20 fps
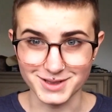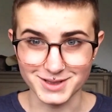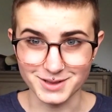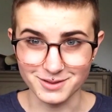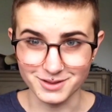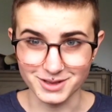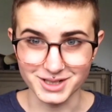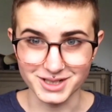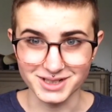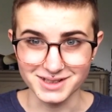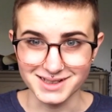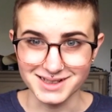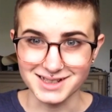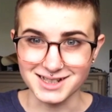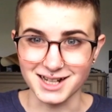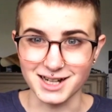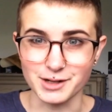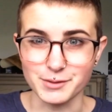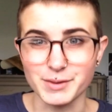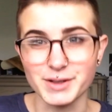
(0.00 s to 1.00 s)
slower
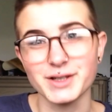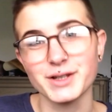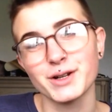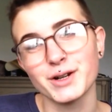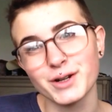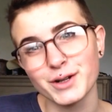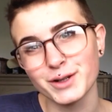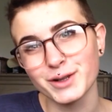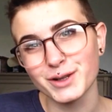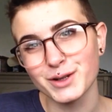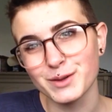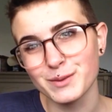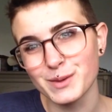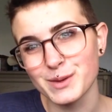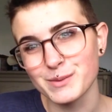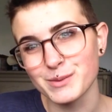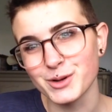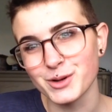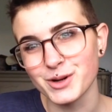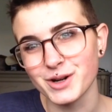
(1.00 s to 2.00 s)
kind of makes it hurt a little
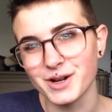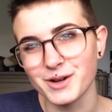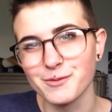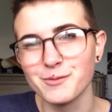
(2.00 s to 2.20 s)
bit more,